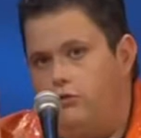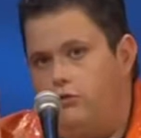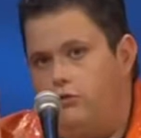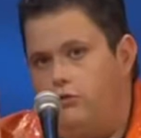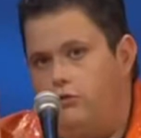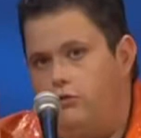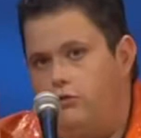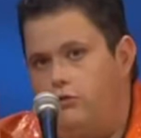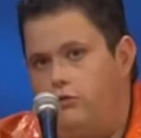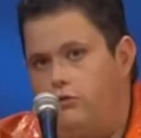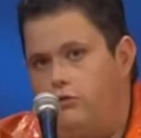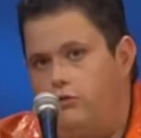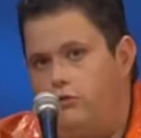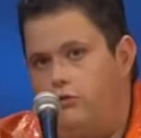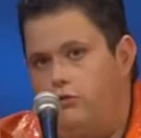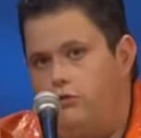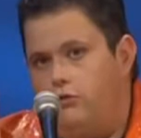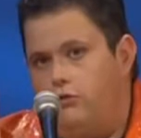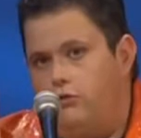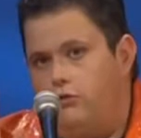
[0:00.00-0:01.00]

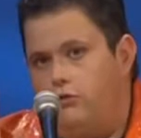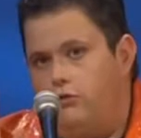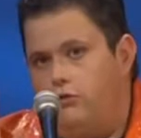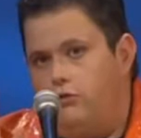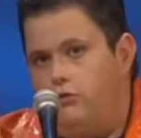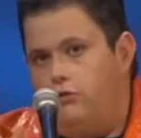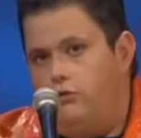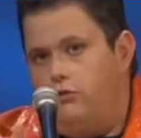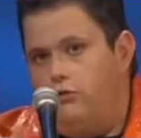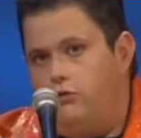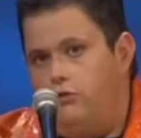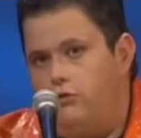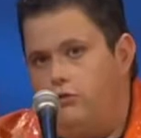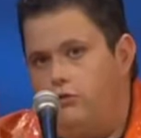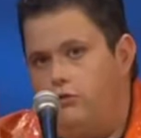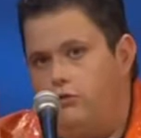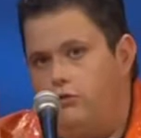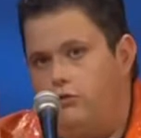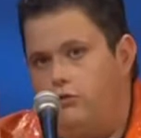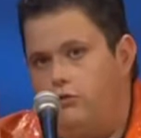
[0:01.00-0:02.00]

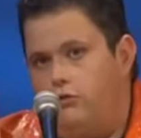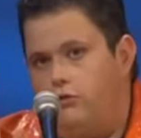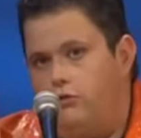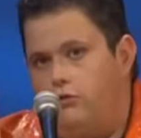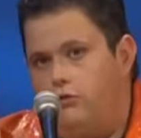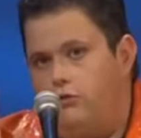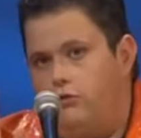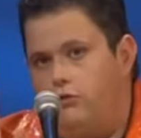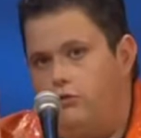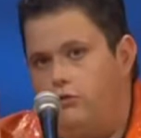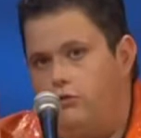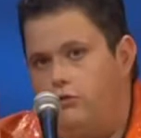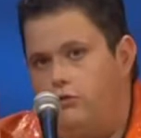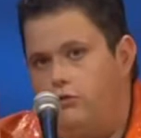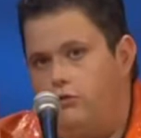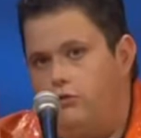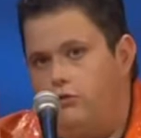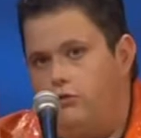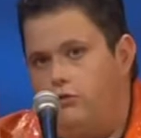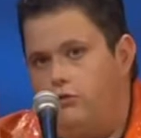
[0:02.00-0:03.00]

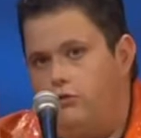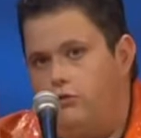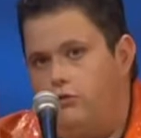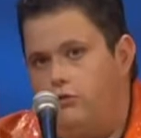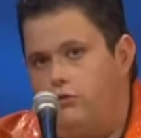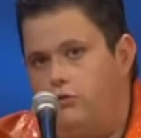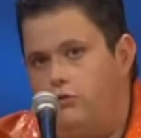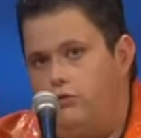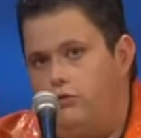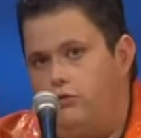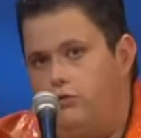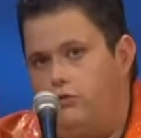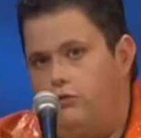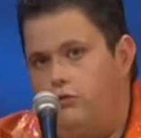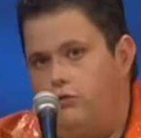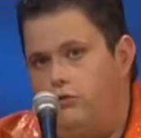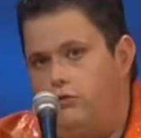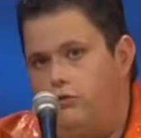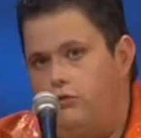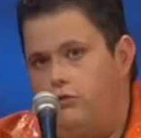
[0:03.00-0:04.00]

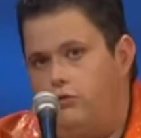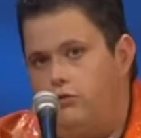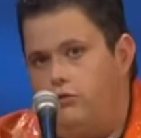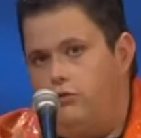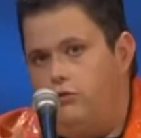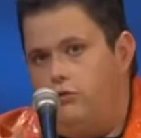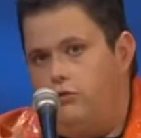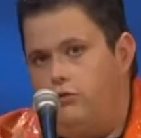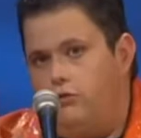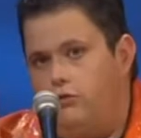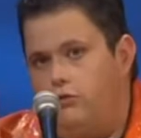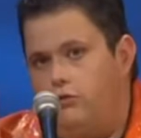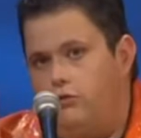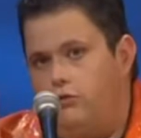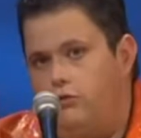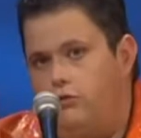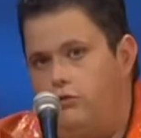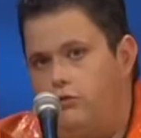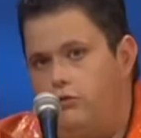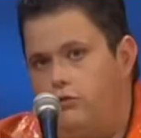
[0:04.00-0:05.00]

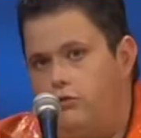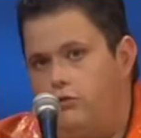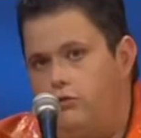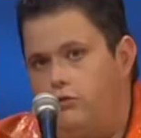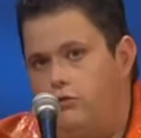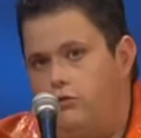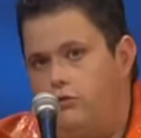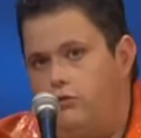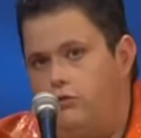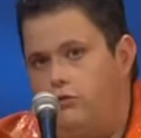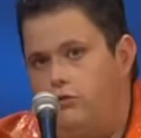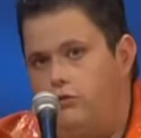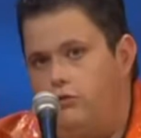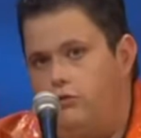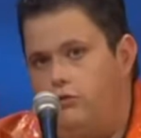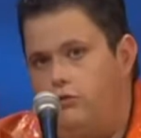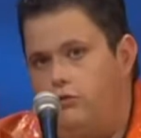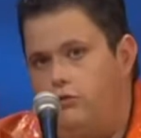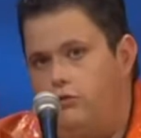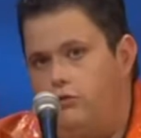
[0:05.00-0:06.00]

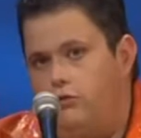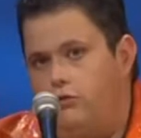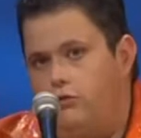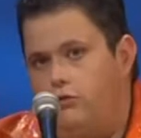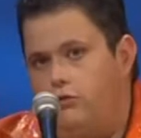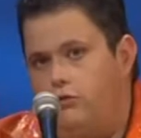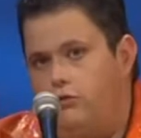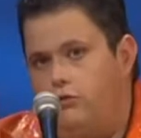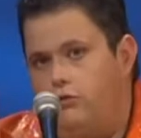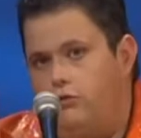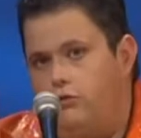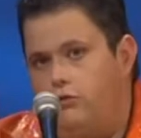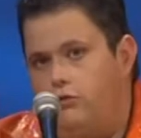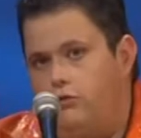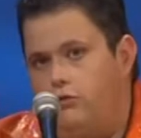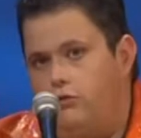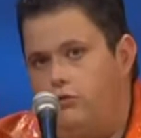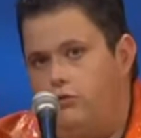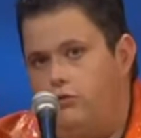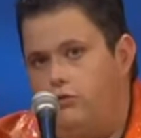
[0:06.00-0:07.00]

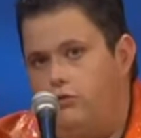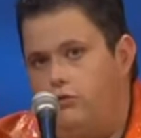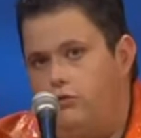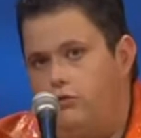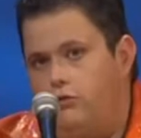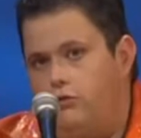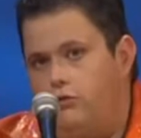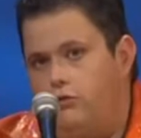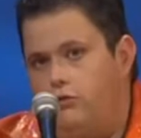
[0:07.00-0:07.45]
The person shown says nothing.